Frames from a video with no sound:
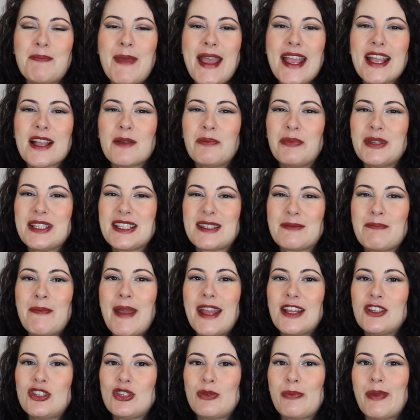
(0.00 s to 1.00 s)
makeup is
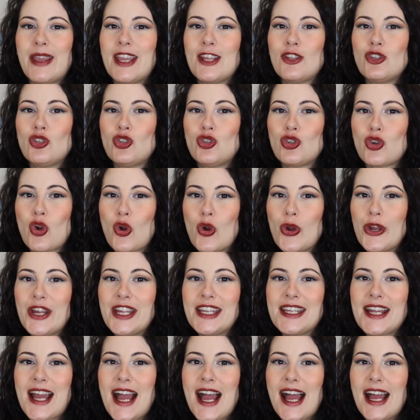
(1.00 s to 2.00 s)
meant to be enjoyed